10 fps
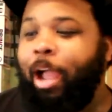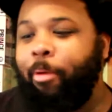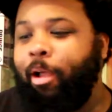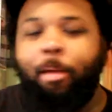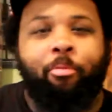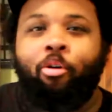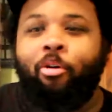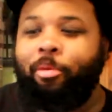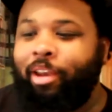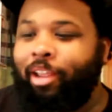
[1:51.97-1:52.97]
I'm Don't ever cool
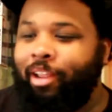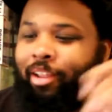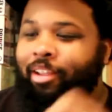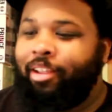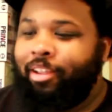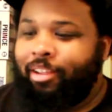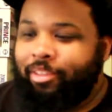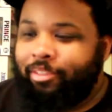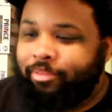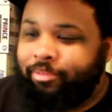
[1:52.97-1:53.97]
settle back like you
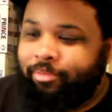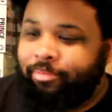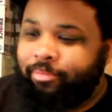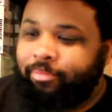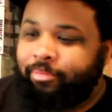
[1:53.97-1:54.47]
think you know where this is